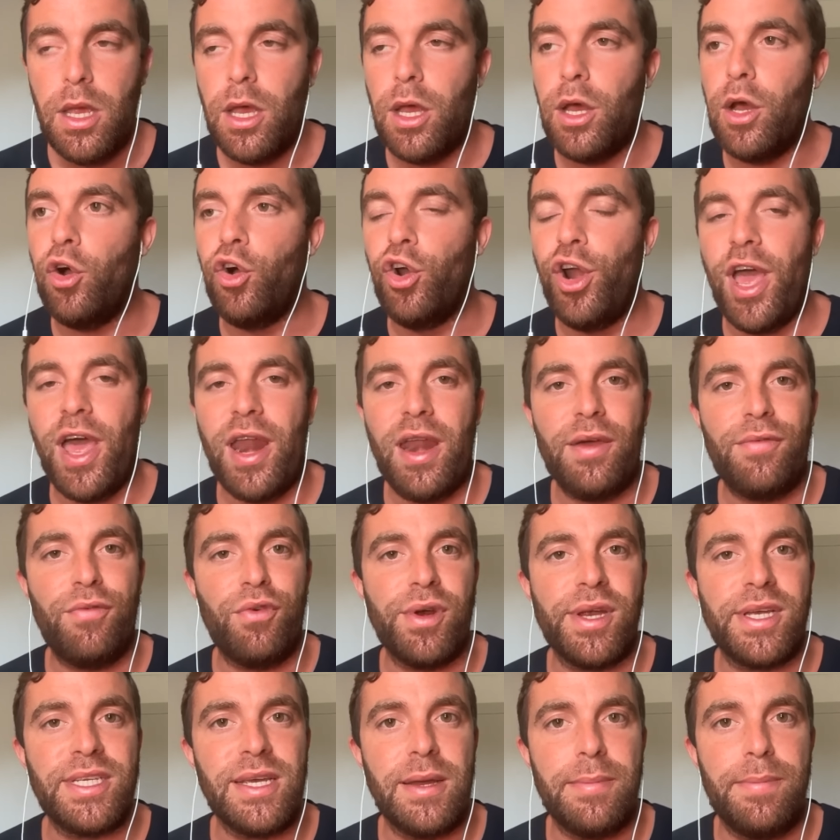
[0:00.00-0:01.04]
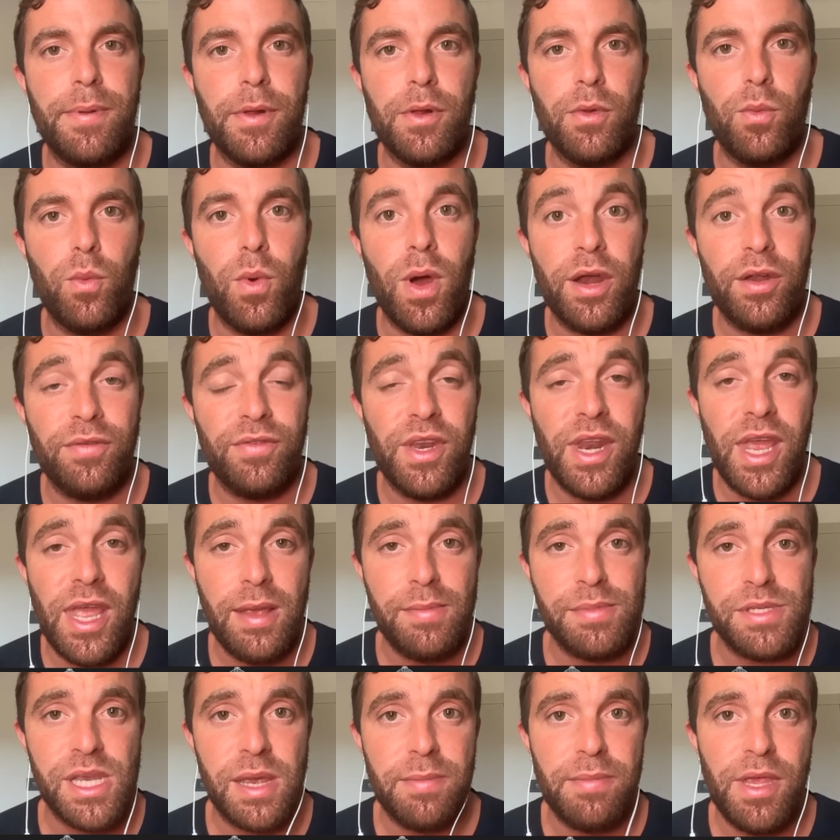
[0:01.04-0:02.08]
Onana. For example, one of the
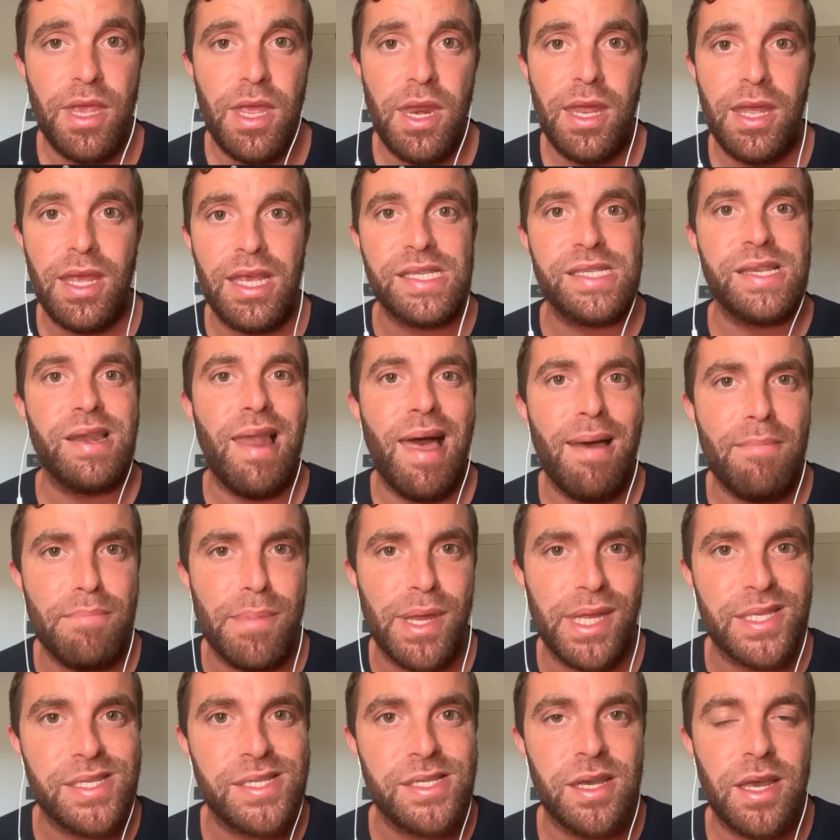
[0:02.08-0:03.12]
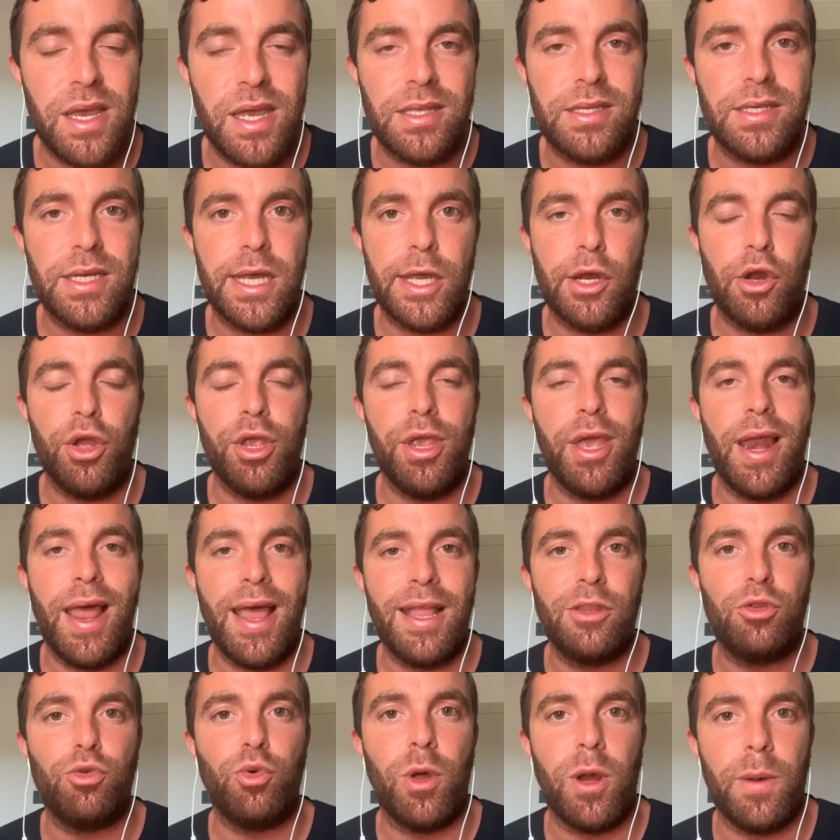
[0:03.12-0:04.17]
names I'm hearing is Lammens at Royal
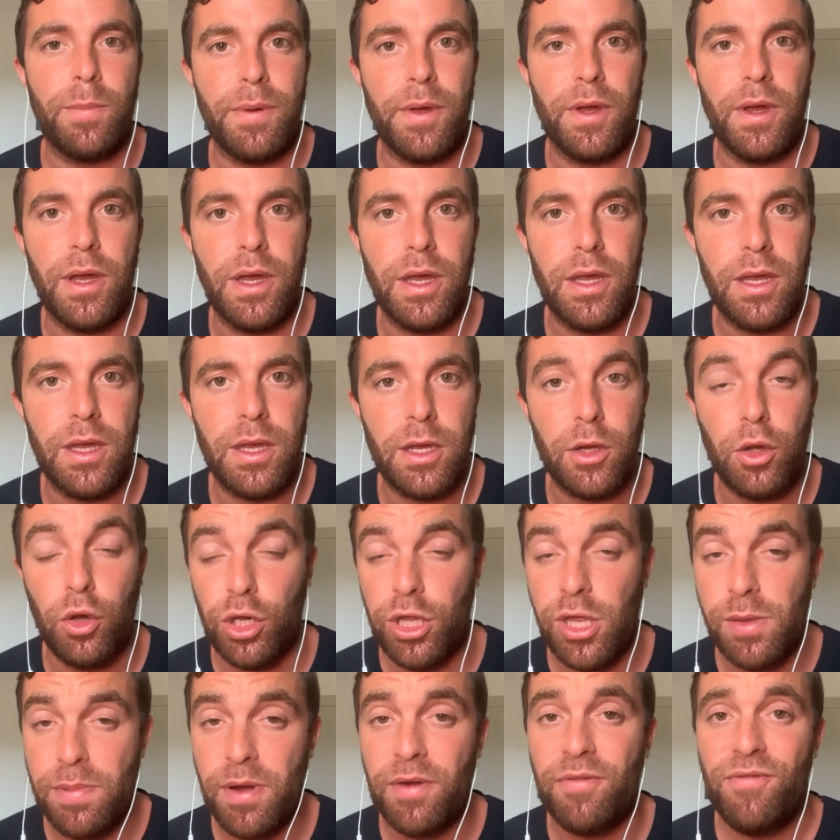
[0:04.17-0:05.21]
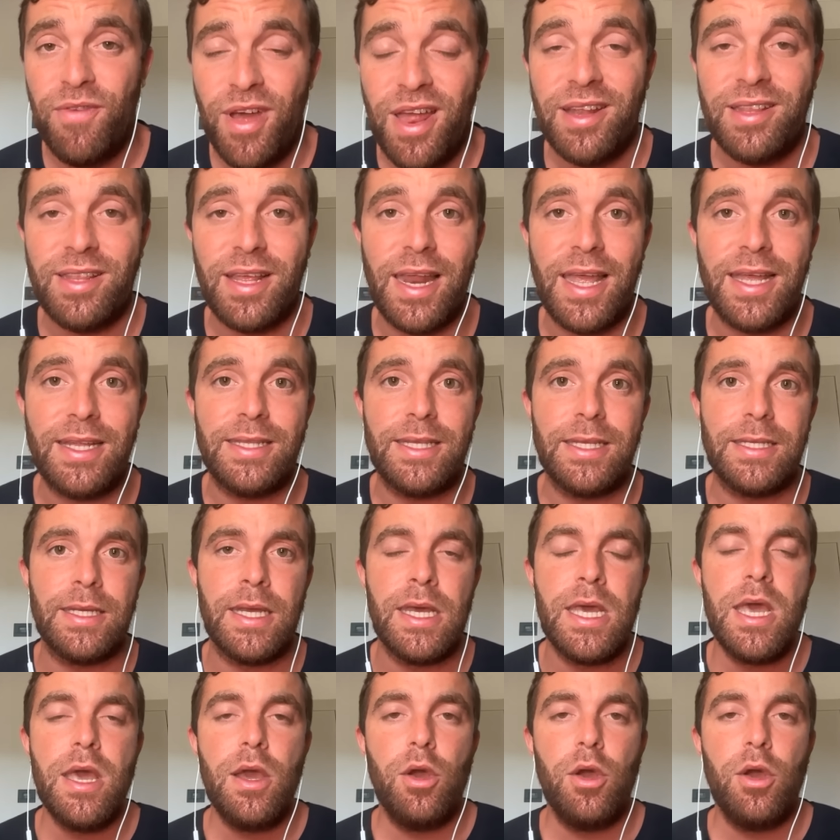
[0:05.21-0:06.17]
Antwerp, a goalkeeper very talented,